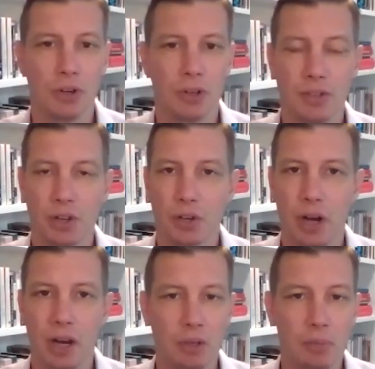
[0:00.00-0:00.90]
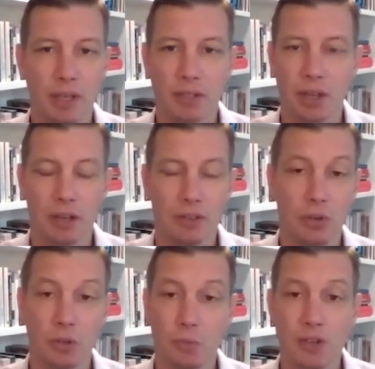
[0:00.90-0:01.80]
that's a great, you make
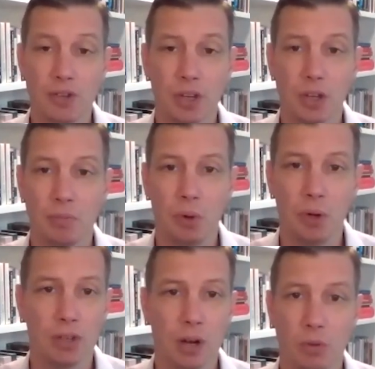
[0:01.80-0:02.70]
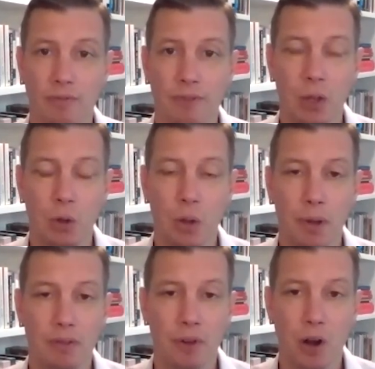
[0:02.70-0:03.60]
two especially good points that I want to follow
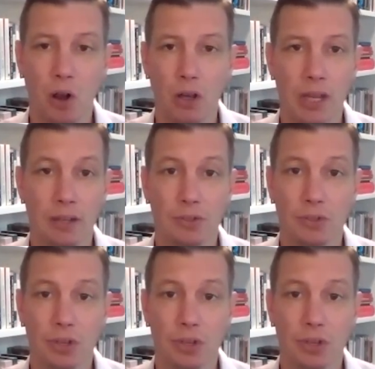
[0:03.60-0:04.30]
up on for our audience,